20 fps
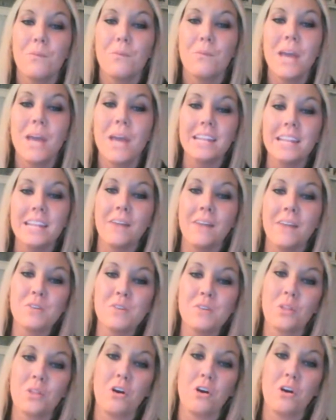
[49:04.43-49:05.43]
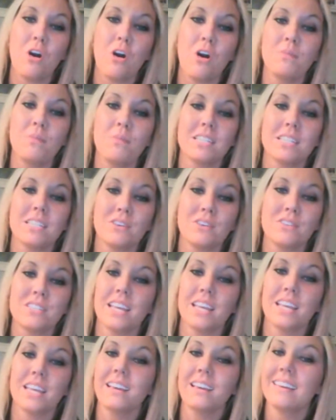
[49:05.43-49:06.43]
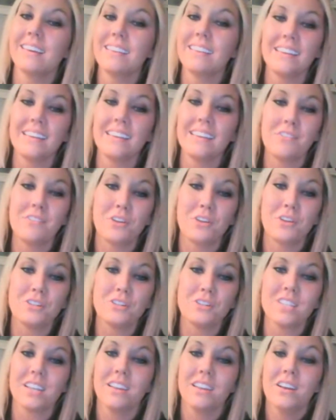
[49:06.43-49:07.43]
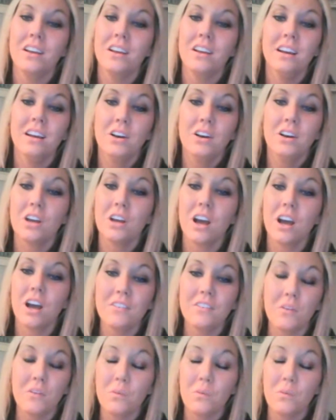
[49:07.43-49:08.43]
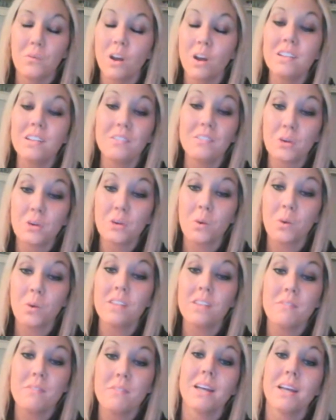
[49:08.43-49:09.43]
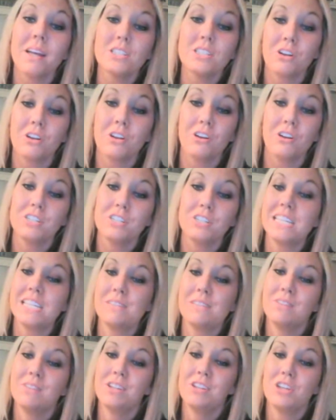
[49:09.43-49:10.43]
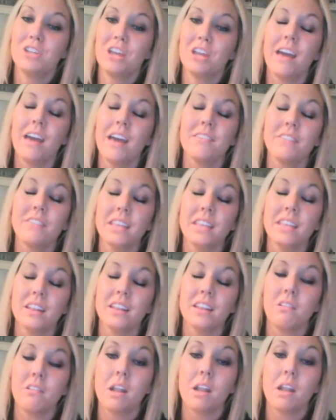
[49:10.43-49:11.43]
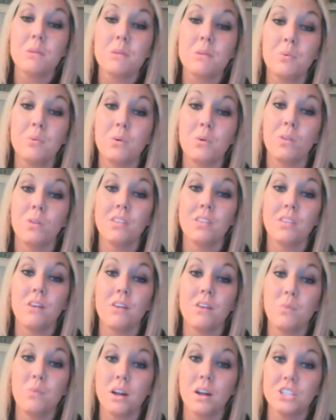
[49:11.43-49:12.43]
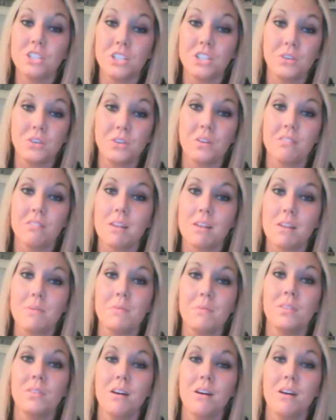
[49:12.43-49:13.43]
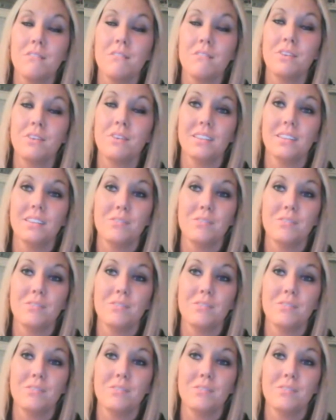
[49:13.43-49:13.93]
we had to have you on the call because I was like, if there's you're one of the best on our team, and I think that a lot of people love watching you, and a lot of people love